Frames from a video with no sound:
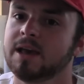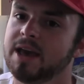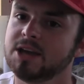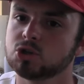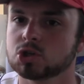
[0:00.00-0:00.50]

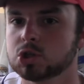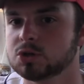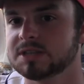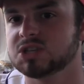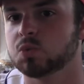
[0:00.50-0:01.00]
Angels
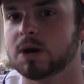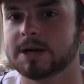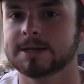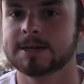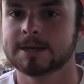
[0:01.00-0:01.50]
lose this
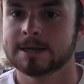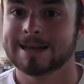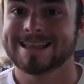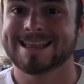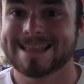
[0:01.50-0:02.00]
one
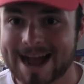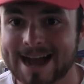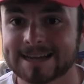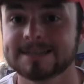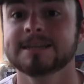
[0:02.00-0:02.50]

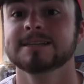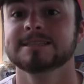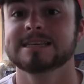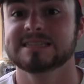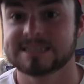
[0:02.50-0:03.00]
9
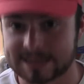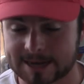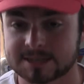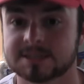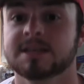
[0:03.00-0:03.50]
to
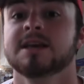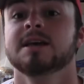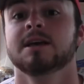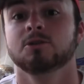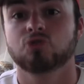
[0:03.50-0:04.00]
6,
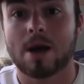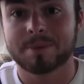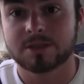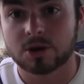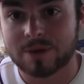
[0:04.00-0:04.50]

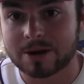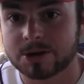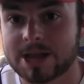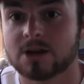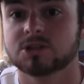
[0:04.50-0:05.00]
dropping their
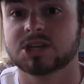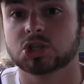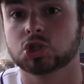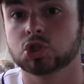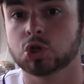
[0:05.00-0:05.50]
record now to
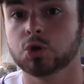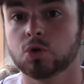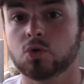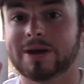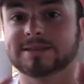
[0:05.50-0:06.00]

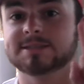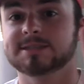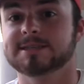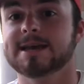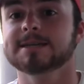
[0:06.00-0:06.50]
2 and
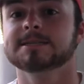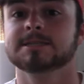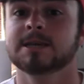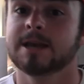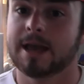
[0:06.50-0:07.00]

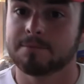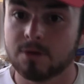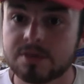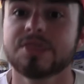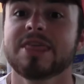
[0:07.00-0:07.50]
6, and
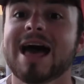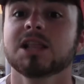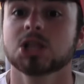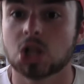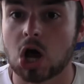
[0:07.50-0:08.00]
with
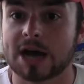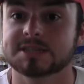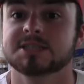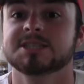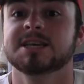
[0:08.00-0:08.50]
that
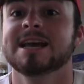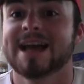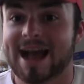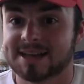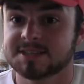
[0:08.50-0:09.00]
loss,
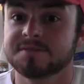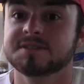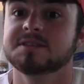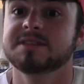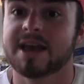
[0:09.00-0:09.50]
as of
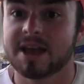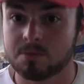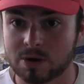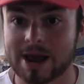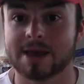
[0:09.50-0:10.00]
today,
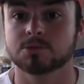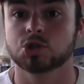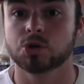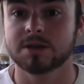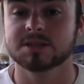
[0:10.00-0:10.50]
when I am
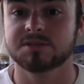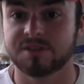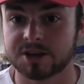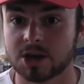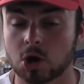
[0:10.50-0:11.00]
shooting this
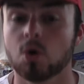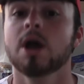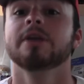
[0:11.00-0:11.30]
video,